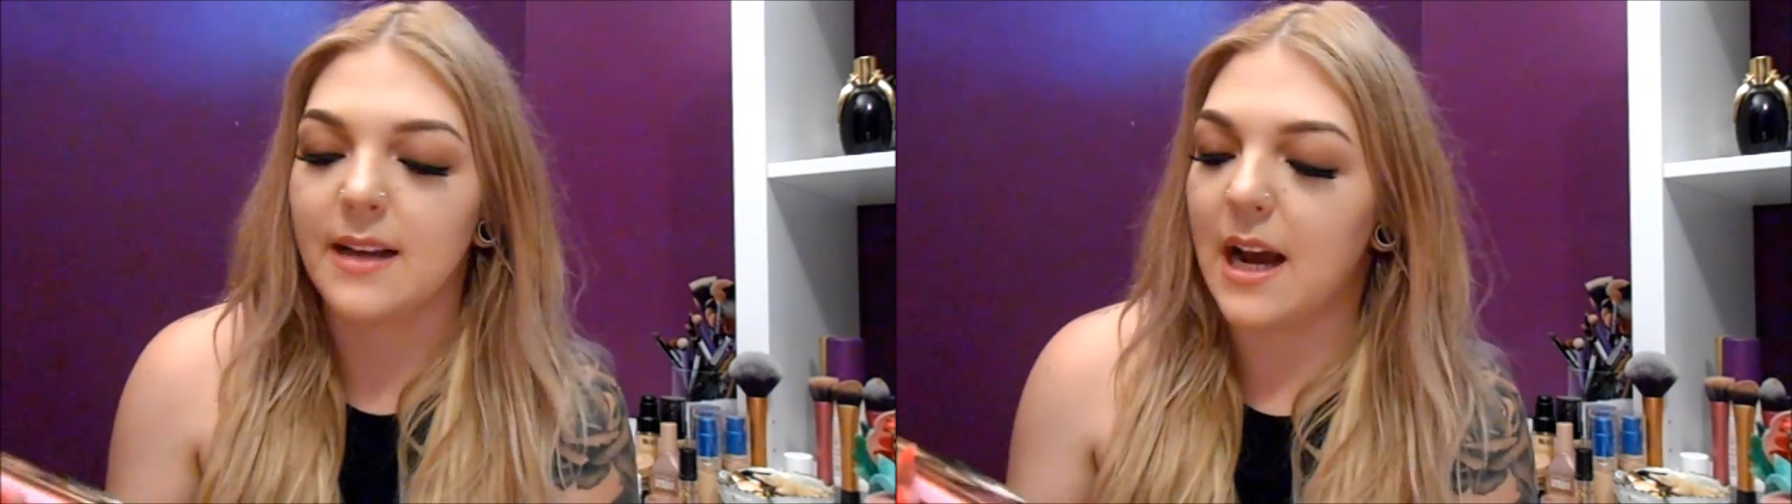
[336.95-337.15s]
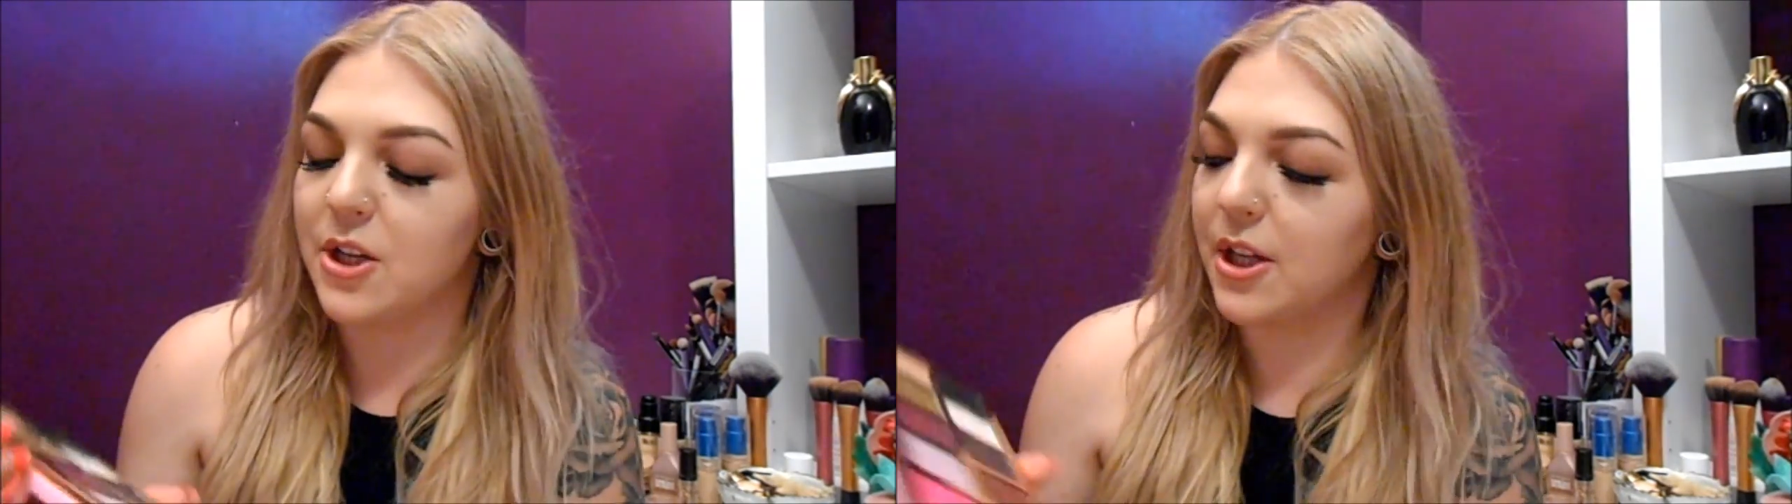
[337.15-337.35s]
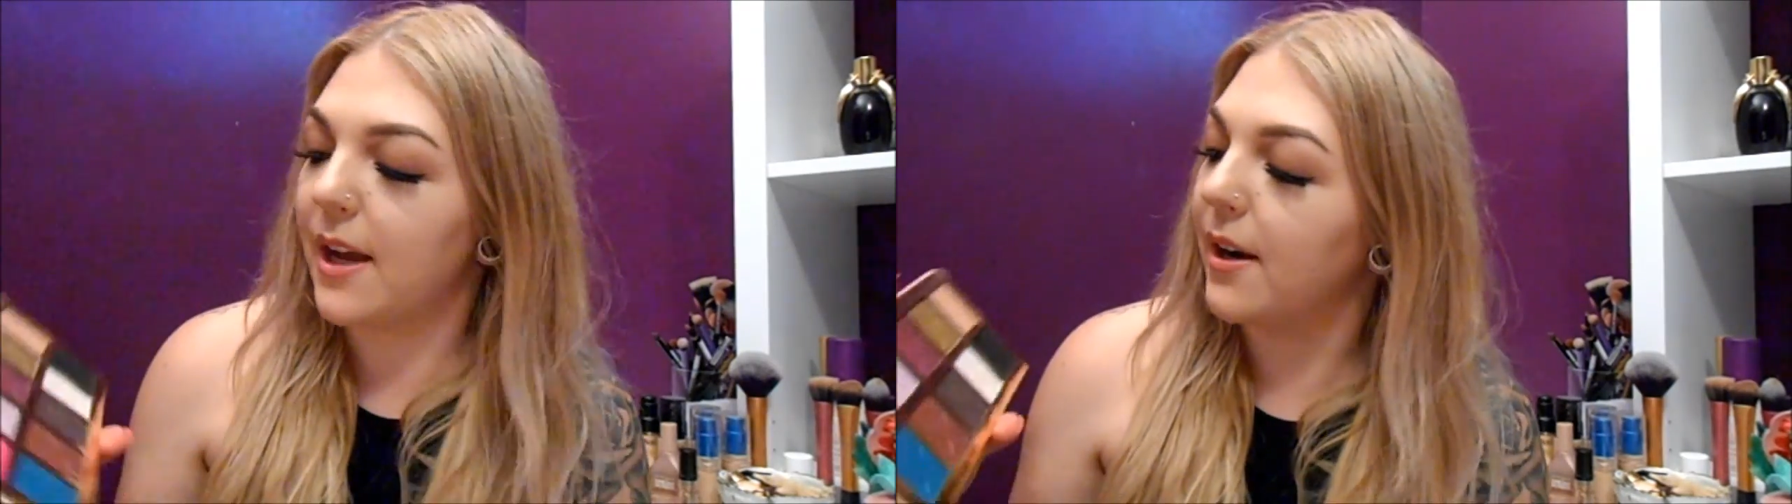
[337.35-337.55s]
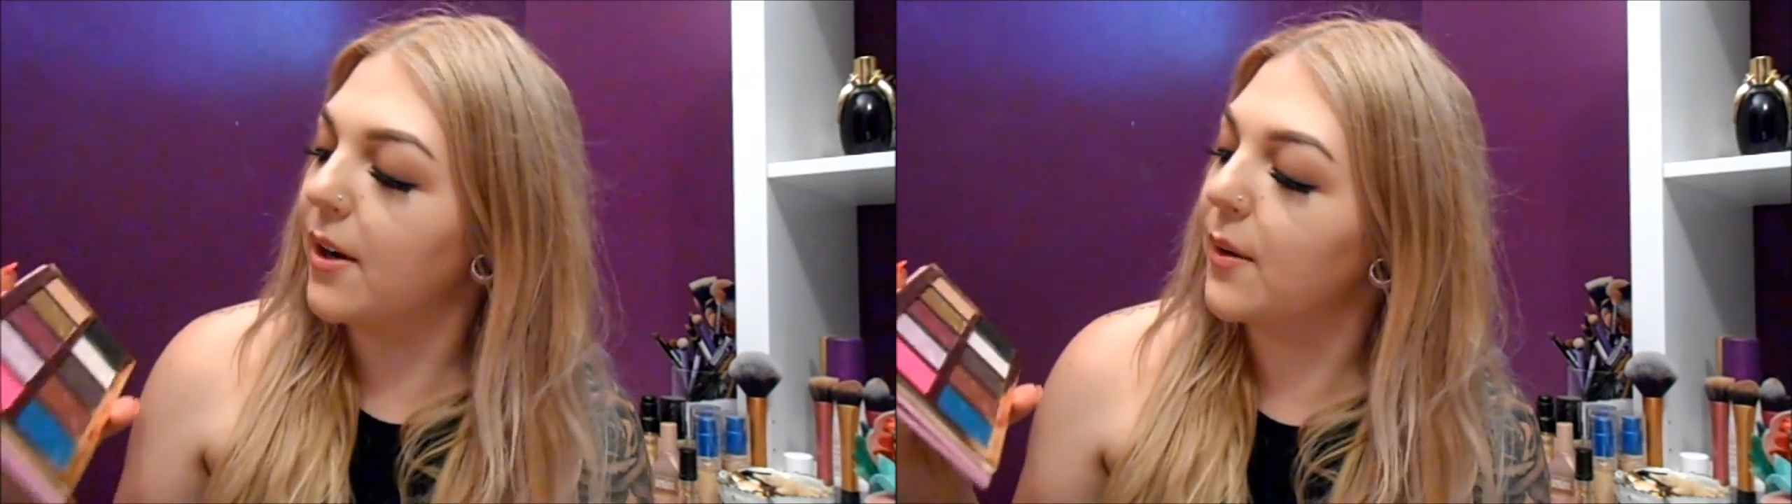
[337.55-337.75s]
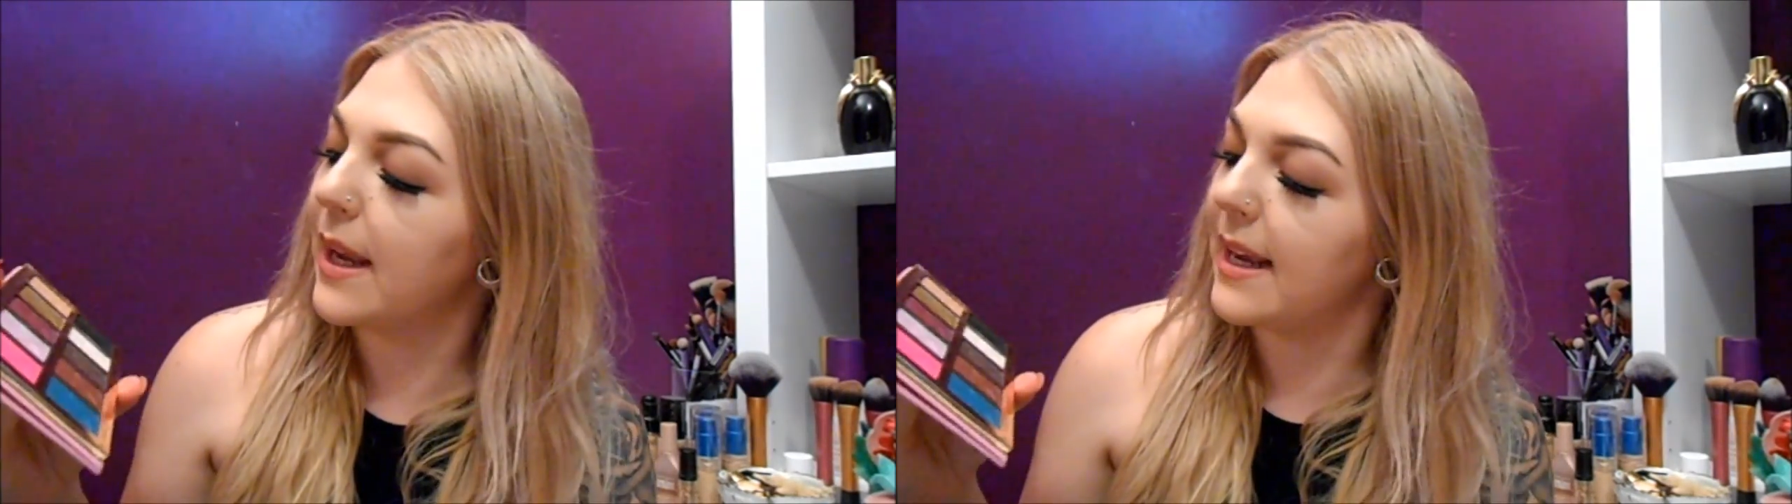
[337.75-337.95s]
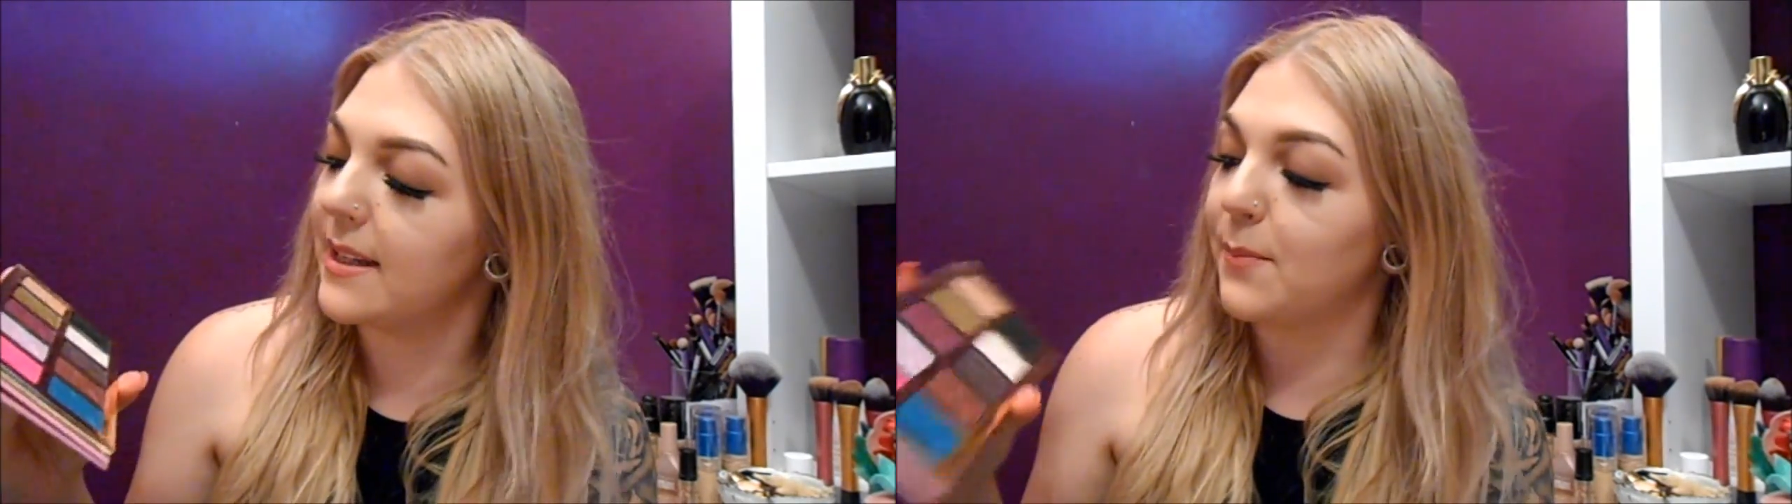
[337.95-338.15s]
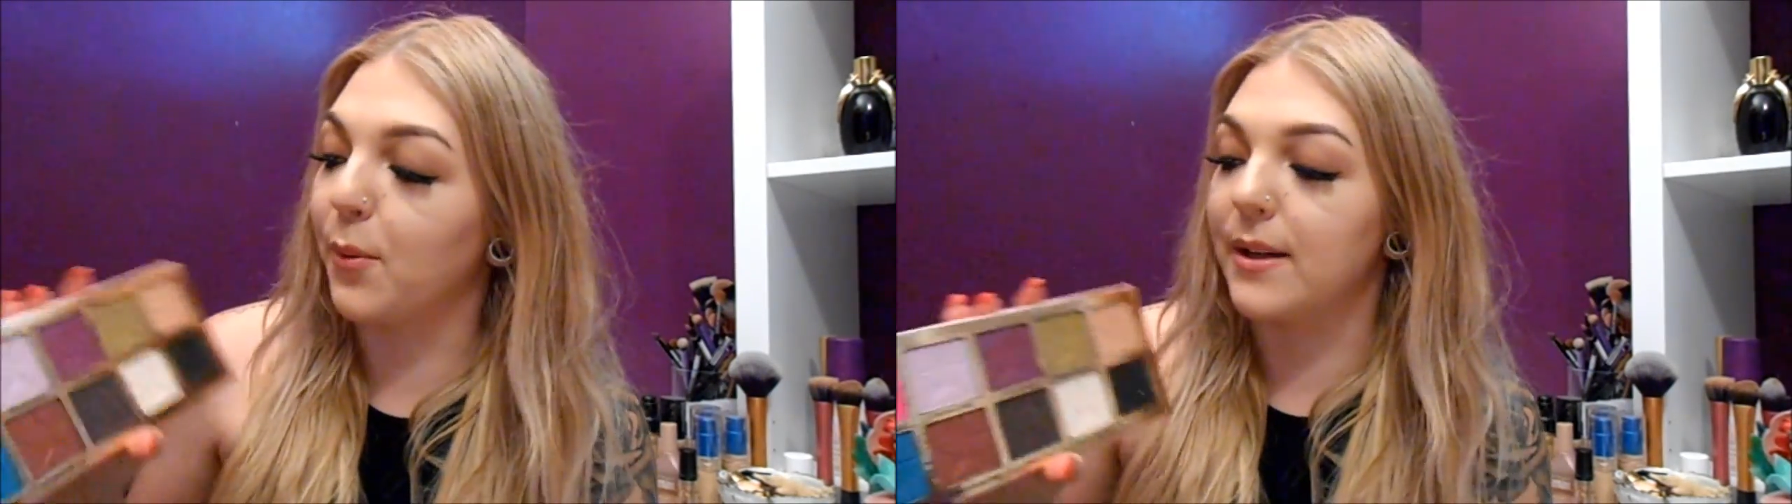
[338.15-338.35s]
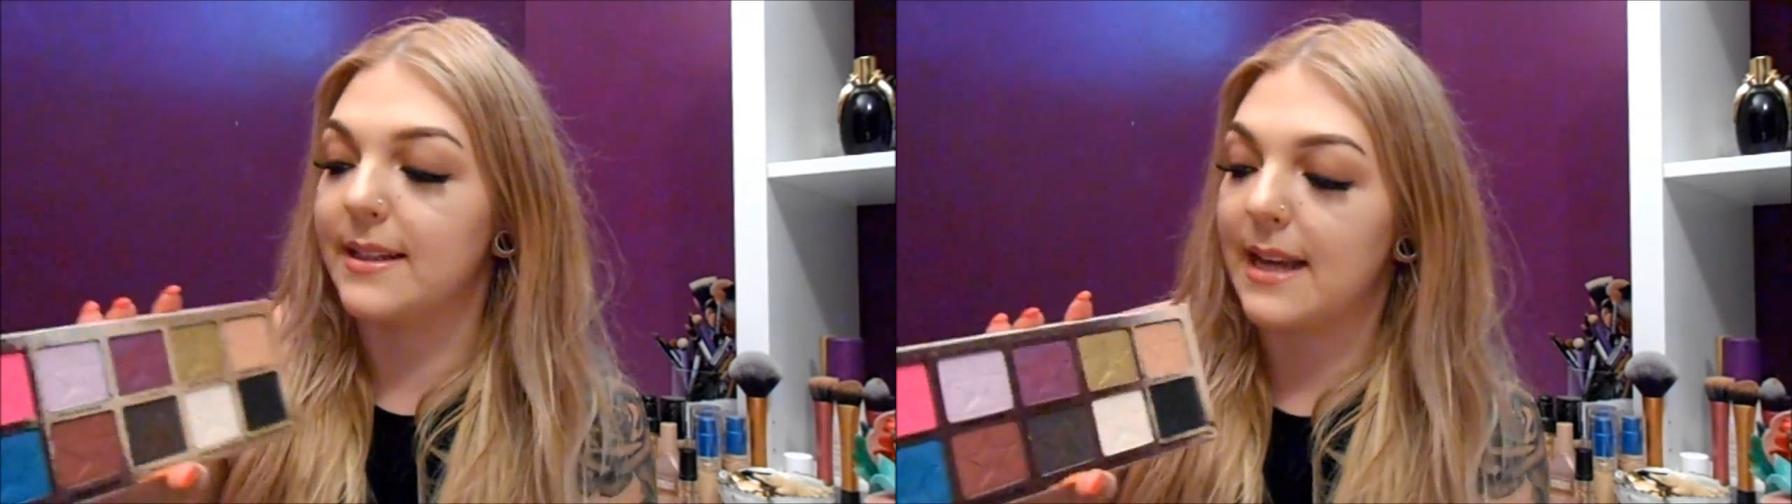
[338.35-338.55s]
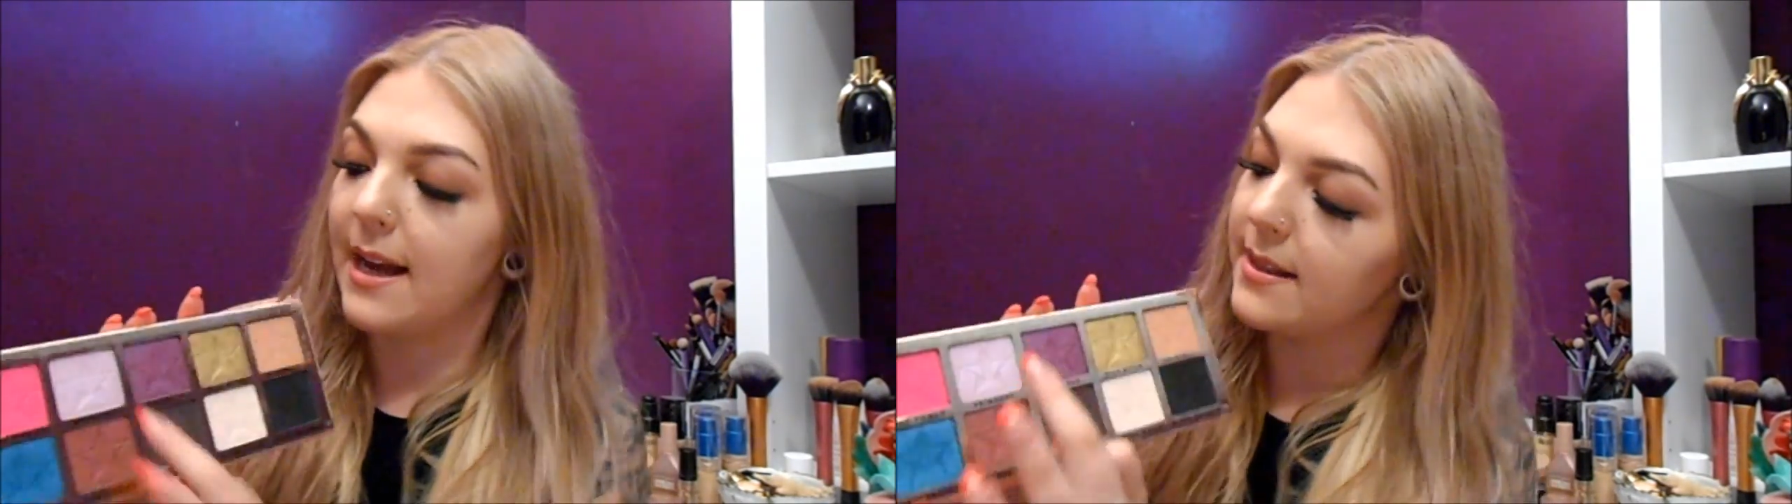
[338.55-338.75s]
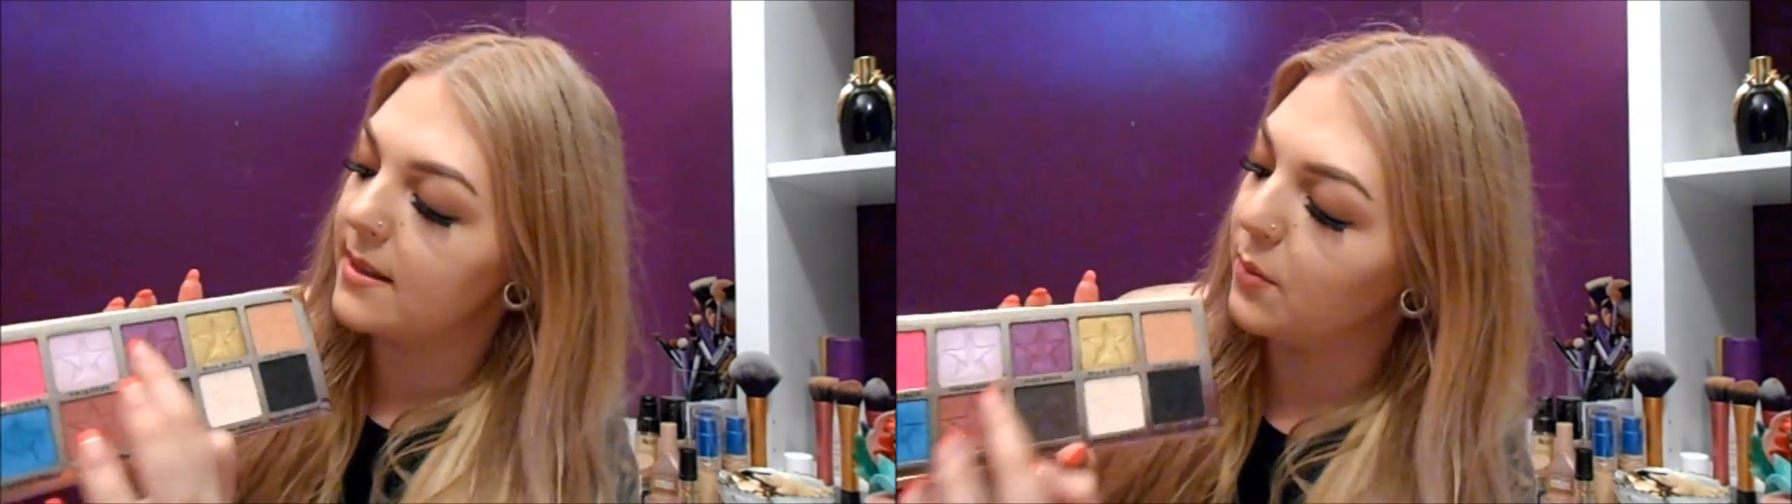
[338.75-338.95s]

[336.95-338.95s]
eyeshadow is Princess,